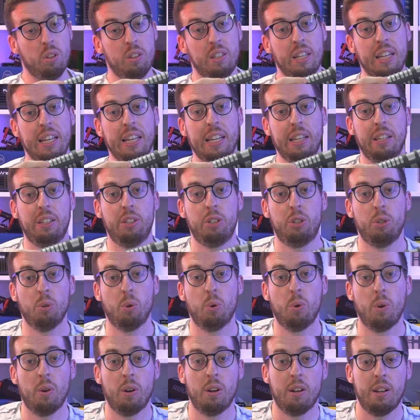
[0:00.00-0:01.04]
the
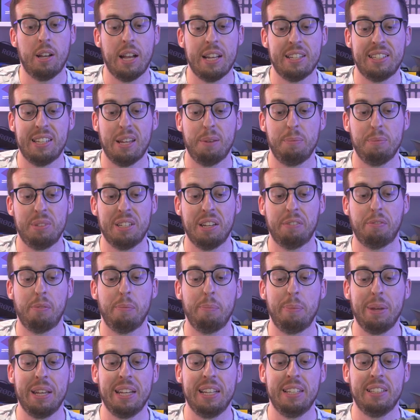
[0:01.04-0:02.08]
Shure
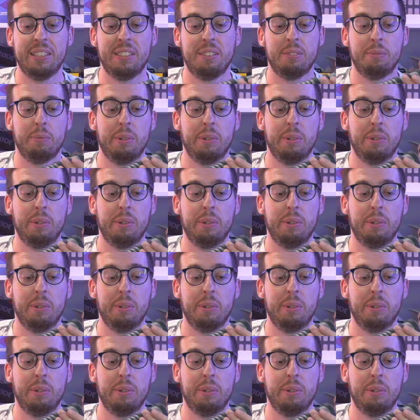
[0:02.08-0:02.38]
SM7Bs,